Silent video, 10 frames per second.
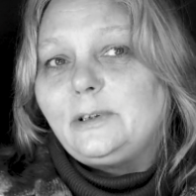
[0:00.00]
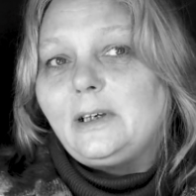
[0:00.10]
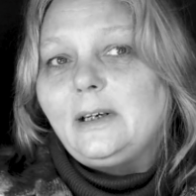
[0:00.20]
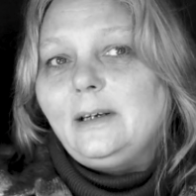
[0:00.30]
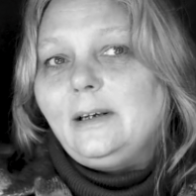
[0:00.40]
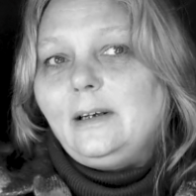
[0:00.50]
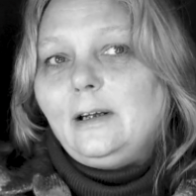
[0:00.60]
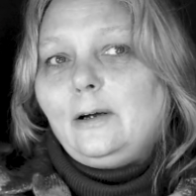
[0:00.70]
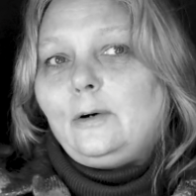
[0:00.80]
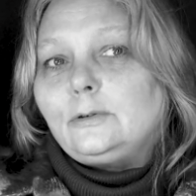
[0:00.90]
about.
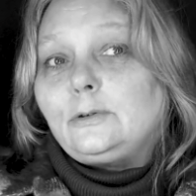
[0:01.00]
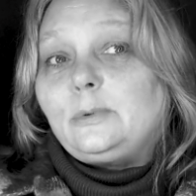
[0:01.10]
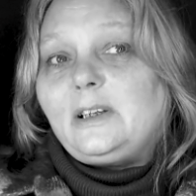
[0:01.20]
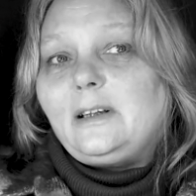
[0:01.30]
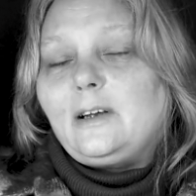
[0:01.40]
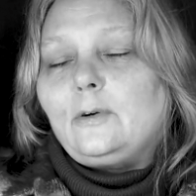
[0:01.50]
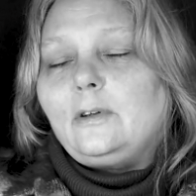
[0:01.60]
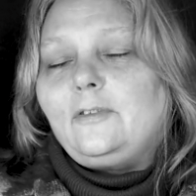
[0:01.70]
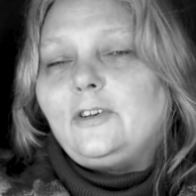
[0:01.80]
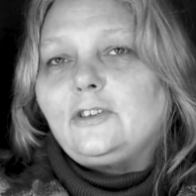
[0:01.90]
Also, when they
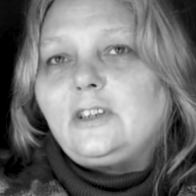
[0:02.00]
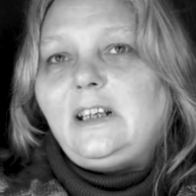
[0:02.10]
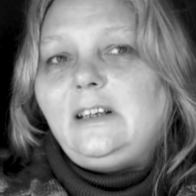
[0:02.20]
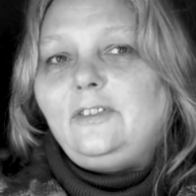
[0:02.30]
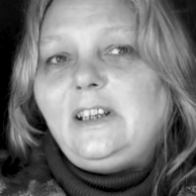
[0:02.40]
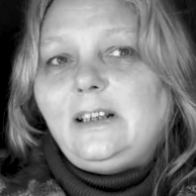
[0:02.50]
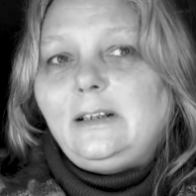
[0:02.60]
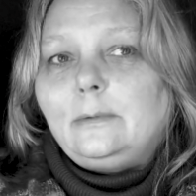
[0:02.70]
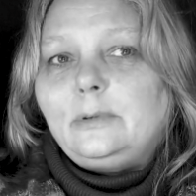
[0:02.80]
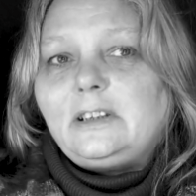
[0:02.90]
got the first
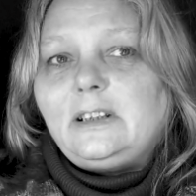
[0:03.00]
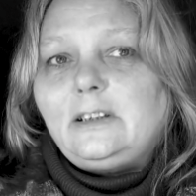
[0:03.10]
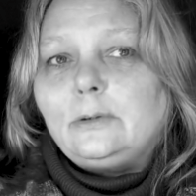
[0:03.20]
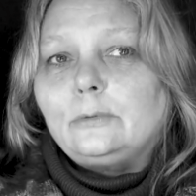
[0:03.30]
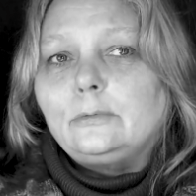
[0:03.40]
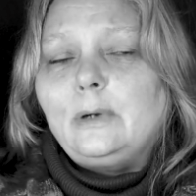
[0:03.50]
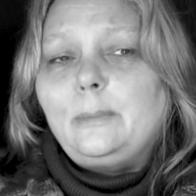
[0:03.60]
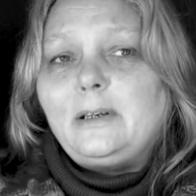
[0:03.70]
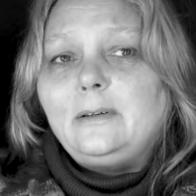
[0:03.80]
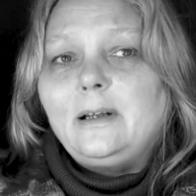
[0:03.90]
TV, there was these old
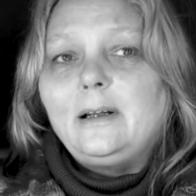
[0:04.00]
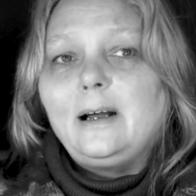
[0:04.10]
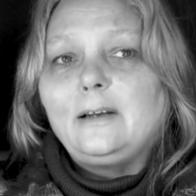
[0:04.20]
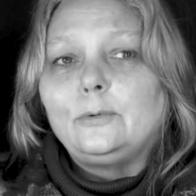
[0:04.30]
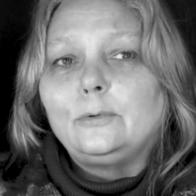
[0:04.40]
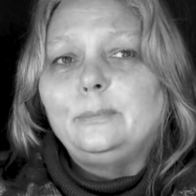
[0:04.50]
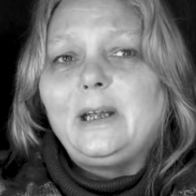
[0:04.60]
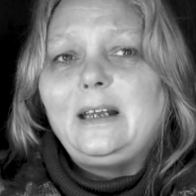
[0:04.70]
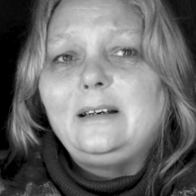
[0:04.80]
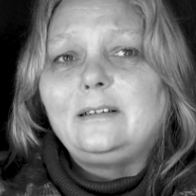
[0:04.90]
women and old
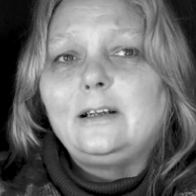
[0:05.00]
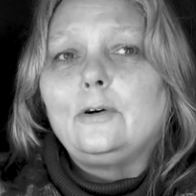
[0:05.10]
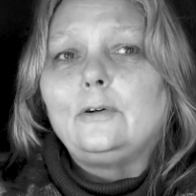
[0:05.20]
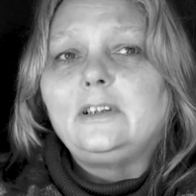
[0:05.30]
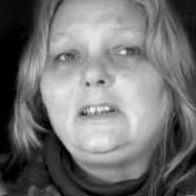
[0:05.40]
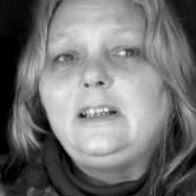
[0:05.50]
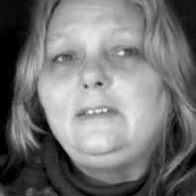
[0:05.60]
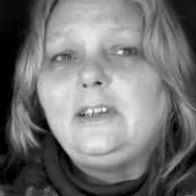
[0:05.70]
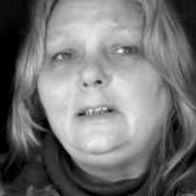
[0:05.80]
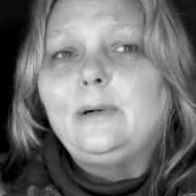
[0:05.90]
men, and they got the
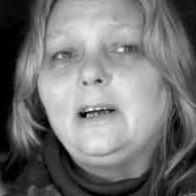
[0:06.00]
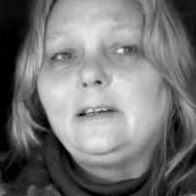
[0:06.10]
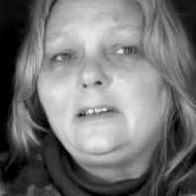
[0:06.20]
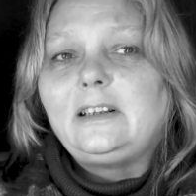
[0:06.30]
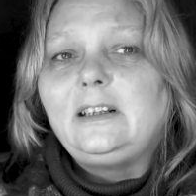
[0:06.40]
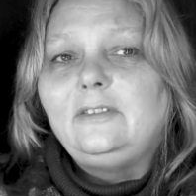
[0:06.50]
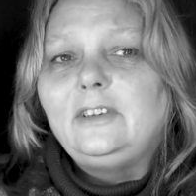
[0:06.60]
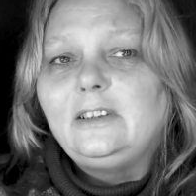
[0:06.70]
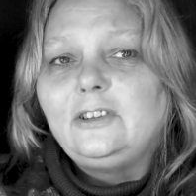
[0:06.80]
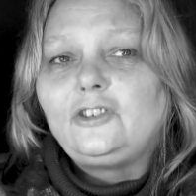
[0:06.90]
TV, battery
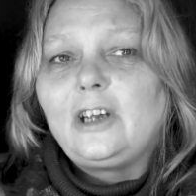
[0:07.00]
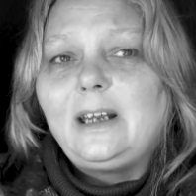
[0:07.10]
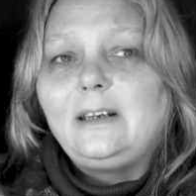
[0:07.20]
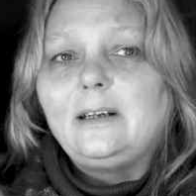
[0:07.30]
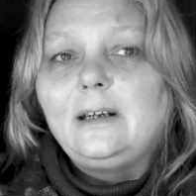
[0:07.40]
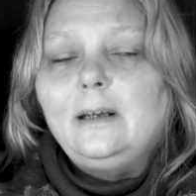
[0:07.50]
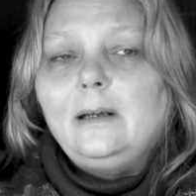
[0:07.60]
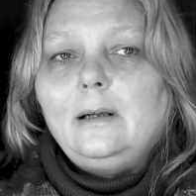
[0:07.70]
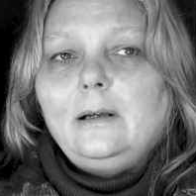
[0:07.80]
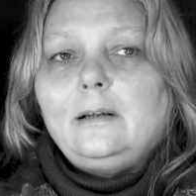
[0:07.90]
TV, in the shed,
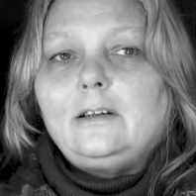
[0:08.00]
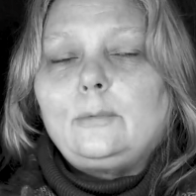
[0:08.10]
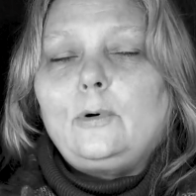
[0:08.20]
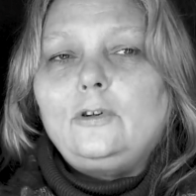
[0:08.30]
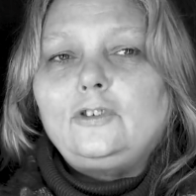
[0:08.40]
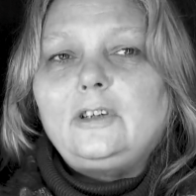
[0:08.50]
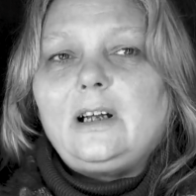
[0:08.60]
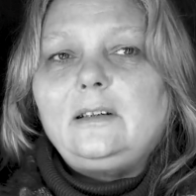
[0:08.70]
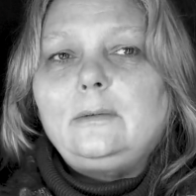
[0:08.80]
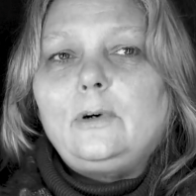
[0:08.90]
and they're watching
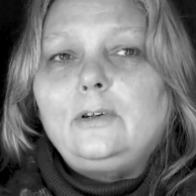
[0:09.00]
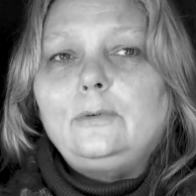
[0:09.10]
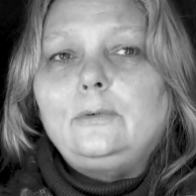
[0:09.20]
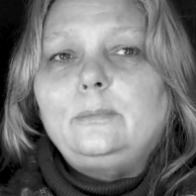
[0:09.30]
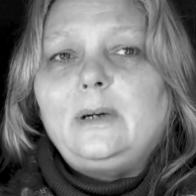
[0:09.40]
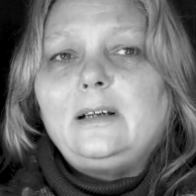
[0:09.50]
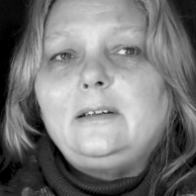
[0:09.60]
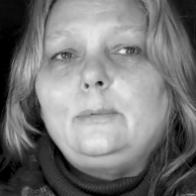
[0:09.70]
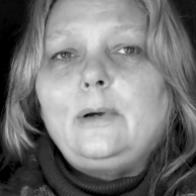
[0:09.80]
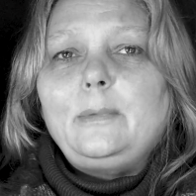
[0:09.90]
it, and one old
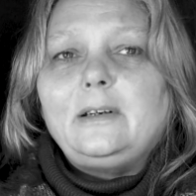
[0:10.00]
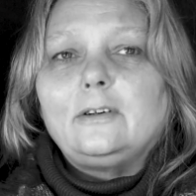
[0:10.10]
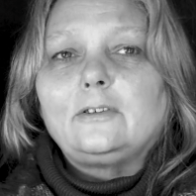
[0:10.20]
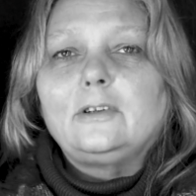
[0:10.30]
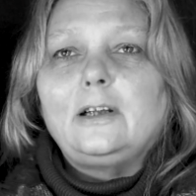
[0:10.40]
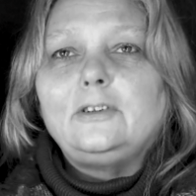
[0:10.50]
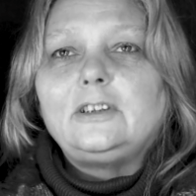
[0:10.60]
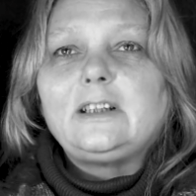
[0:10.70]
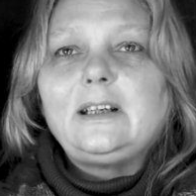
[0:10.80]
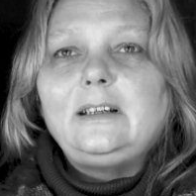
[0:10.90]
man, the women are
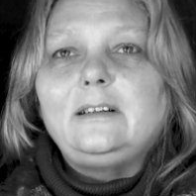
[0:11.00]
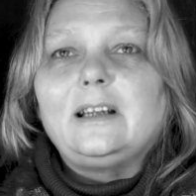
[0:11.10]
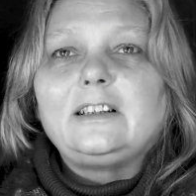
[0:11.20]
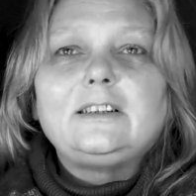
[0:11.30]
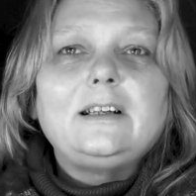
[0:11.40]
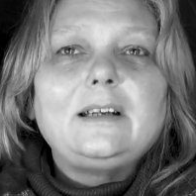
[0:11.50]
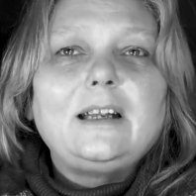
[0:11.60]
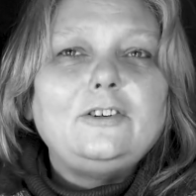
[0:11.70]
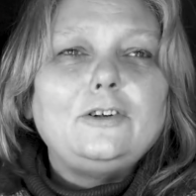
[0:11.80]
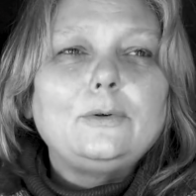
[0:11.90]
outside listening
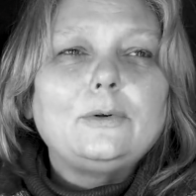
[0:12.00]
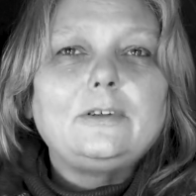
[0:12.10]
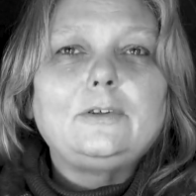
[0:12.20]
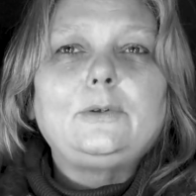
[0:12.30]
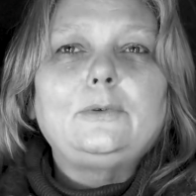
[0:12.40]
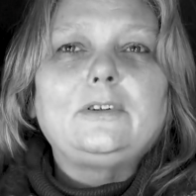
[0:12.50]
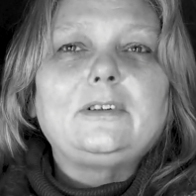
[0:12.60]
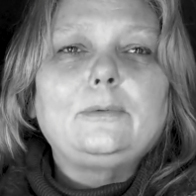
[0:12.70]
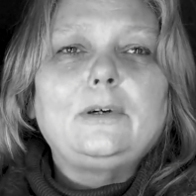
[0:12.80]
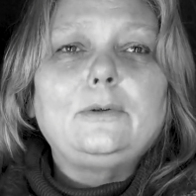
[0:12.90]
in, you know, at the door,
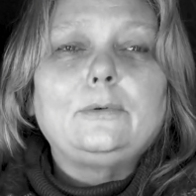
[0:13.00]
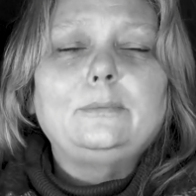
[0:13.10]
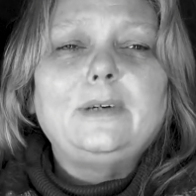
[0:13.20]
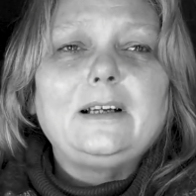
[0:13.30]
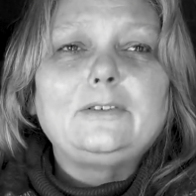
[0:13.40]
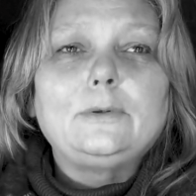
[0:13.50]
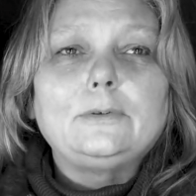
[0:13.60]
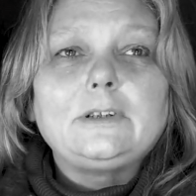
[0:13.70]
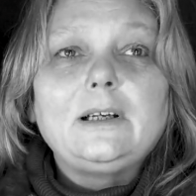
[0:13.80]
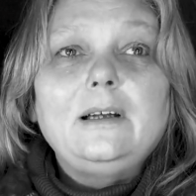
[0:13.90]
and one old man
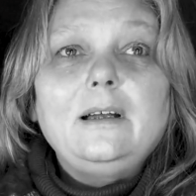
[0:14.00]
goes,